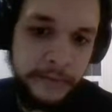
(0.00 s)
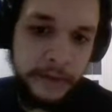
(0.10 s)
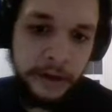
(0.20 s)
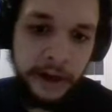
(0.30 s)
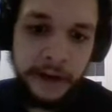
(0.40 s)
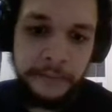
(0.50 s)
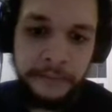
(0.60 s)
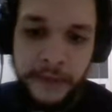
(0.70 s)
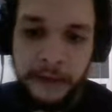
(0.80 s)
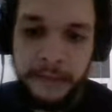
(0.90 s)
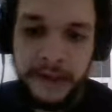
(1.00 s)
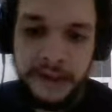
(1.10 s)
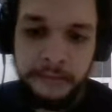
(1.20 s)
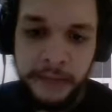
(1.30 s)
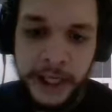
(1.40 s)
Okay, I
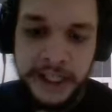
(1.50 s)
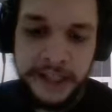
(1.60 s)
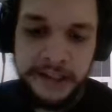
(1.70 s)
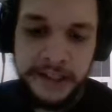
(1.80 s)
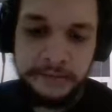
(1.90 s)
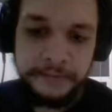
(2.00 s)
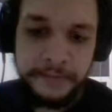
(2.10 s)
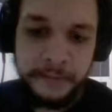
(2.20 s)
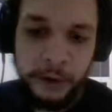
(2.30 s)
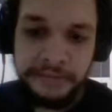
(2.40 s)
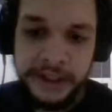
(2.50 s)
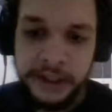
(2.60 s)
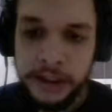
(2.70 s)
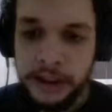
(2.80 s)
missed my attack step. Whoops.